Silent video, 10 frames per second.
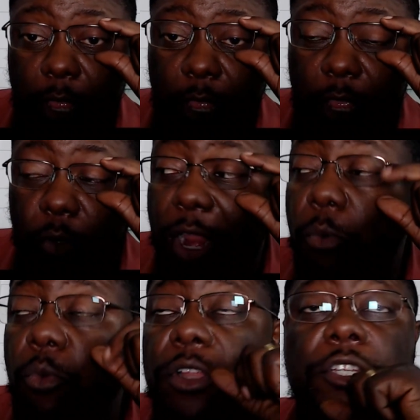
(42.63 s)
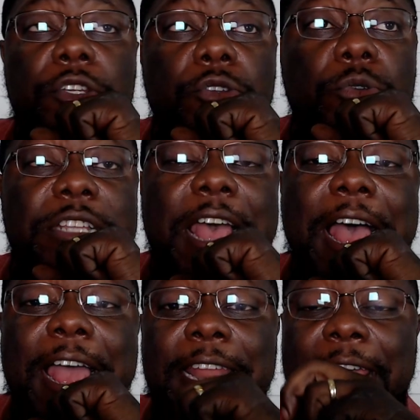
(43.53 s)
What I want to do is
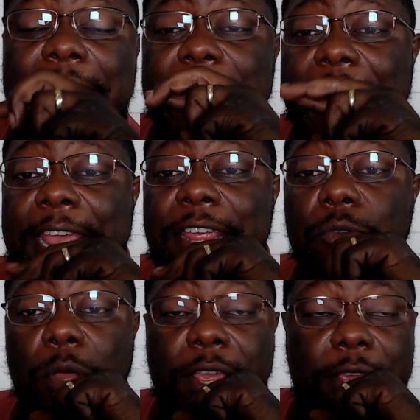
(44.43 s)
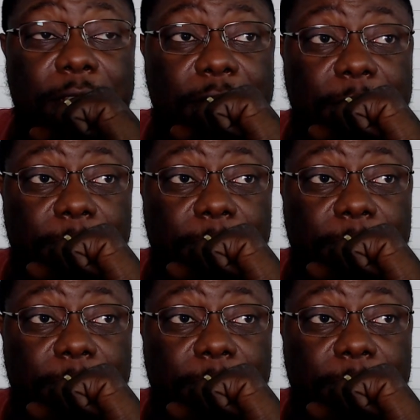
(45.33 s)
highlight 8 ways